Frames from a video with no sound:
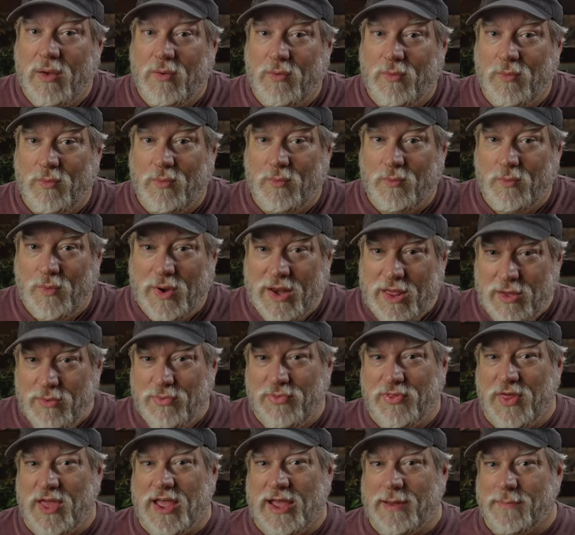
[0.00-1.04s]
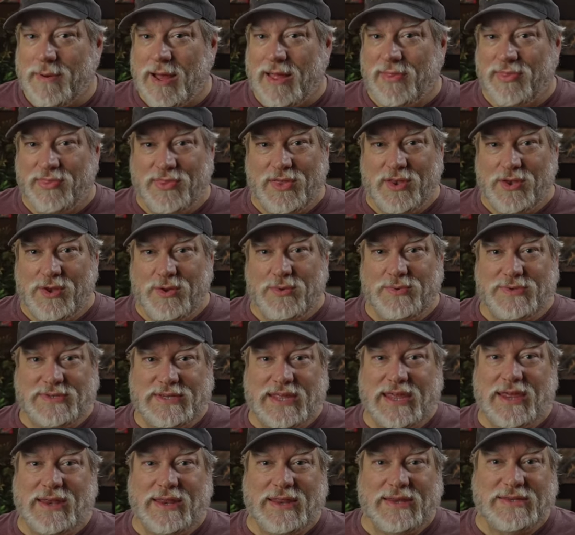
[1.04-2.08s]
What do you think about the new
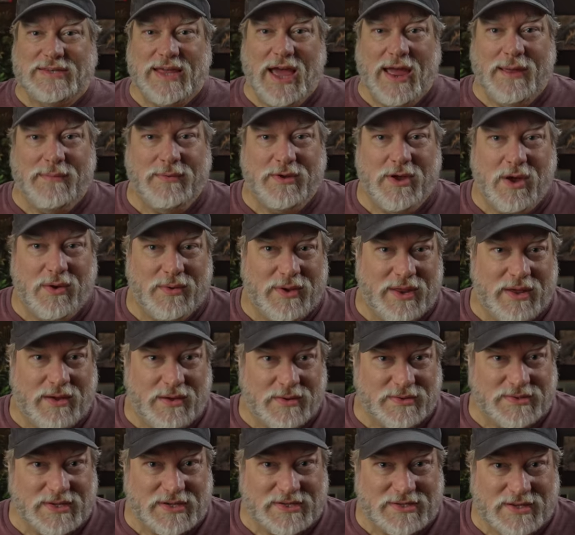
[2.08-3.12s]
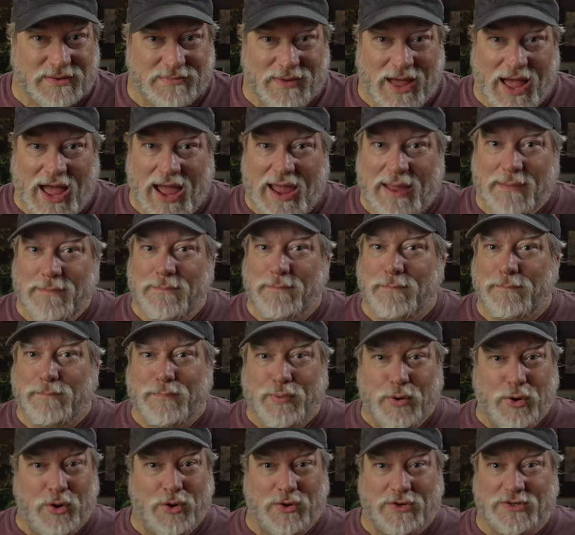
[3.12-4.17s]
Deity timecode ecosystem? I
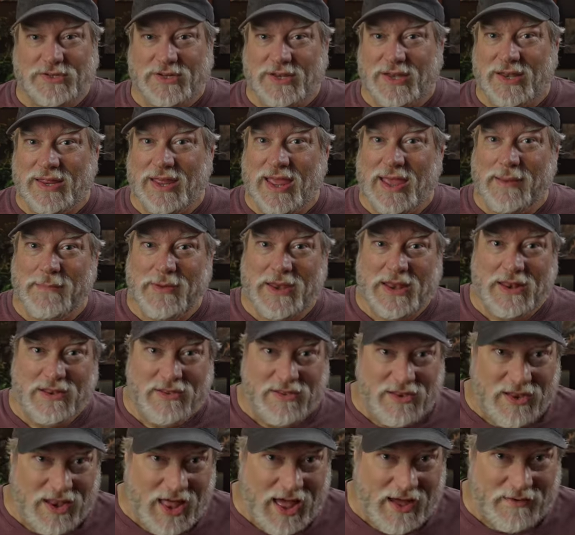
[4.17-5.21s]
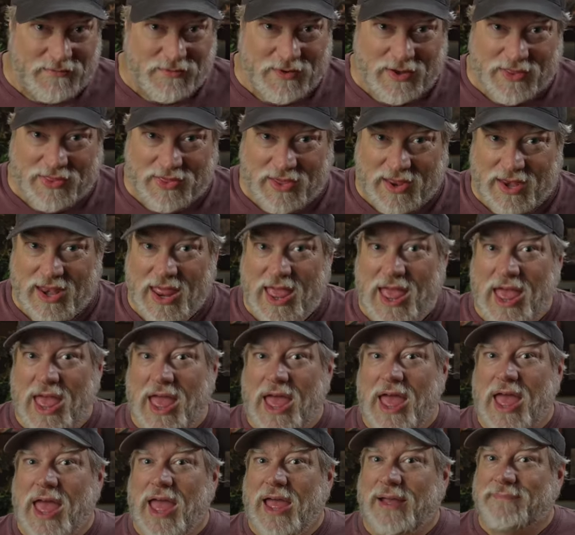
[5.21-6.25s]
personally am in love with it.
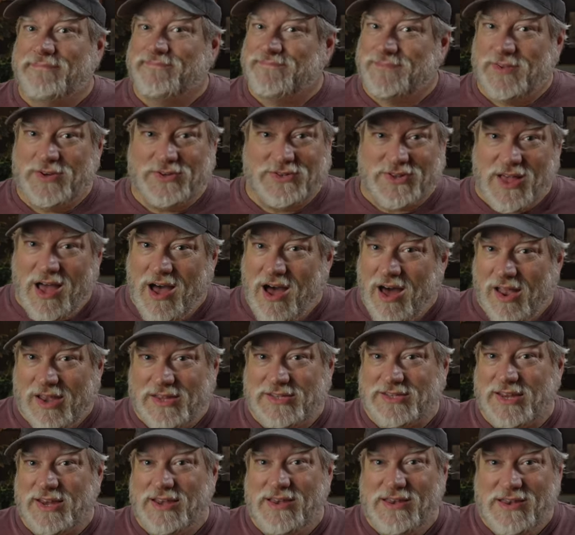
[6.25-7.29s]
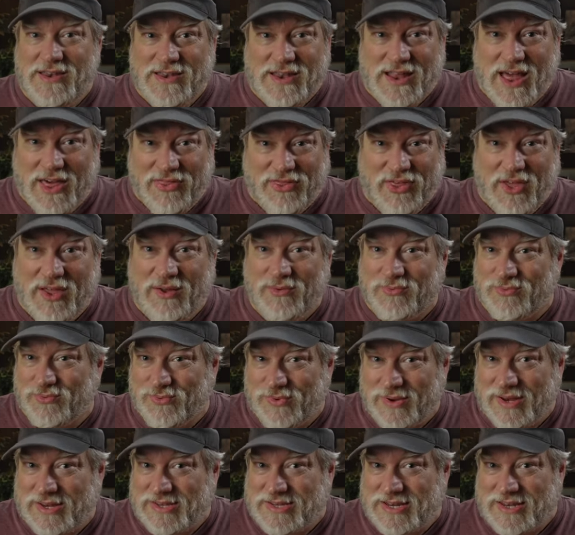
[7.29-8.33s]
There's honestly nothing
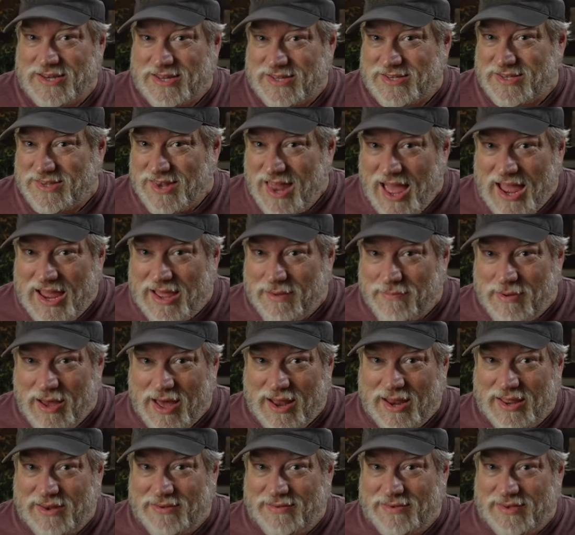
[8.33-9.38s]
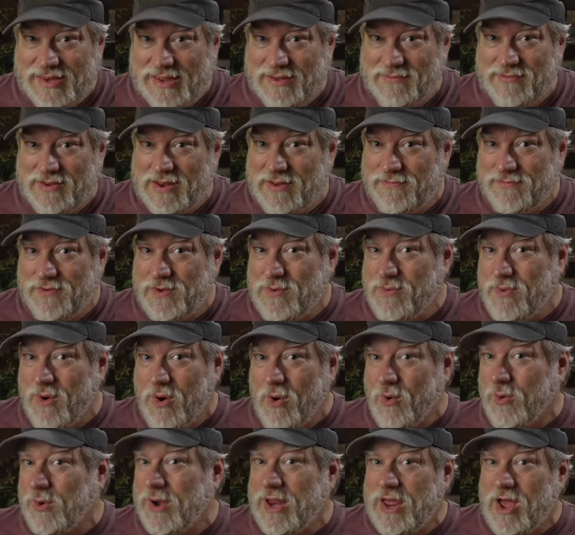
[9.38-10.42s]
really to dislike about it. Even if you
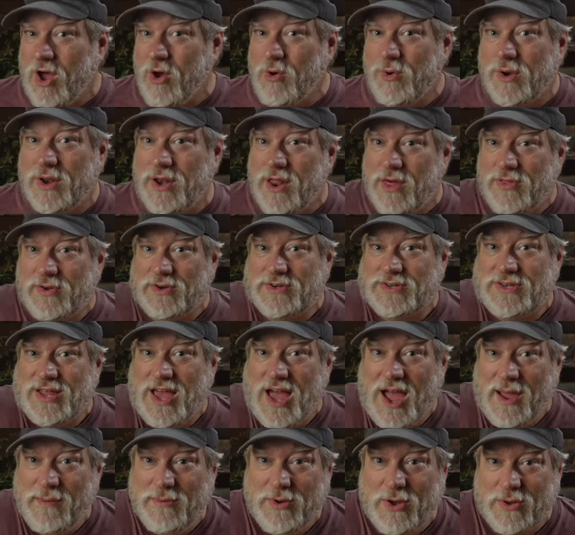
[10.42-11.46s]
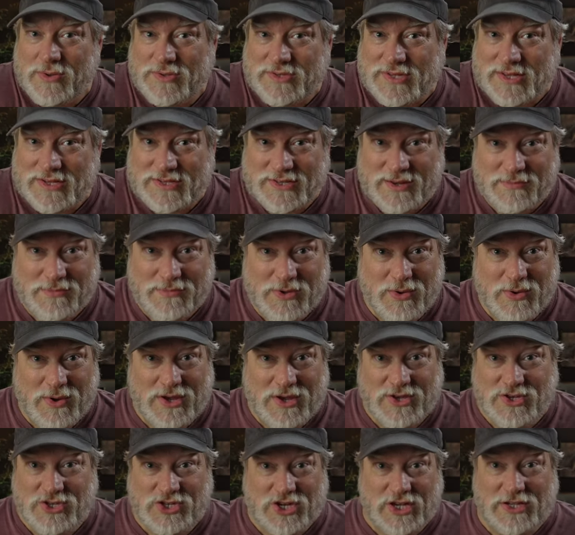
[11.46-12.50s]
already own another timecode system, you
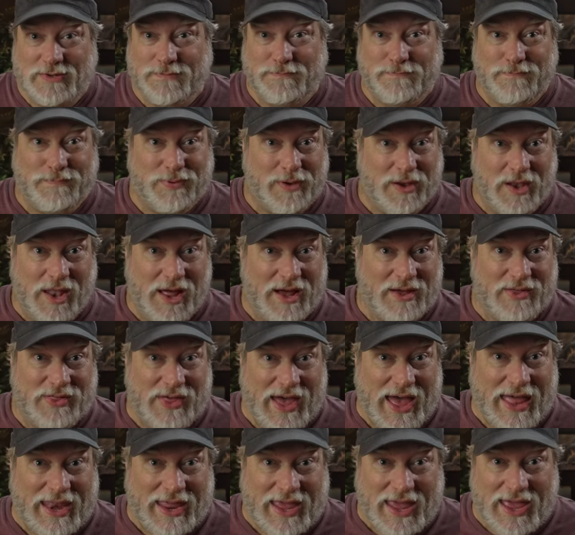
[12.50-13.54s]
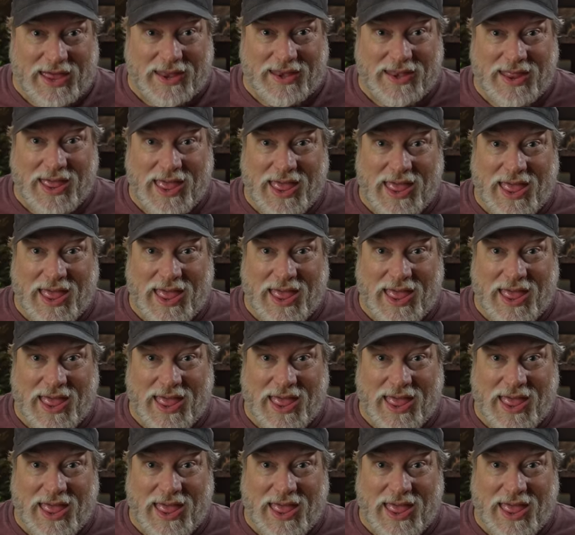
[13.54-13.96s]
could just plug that in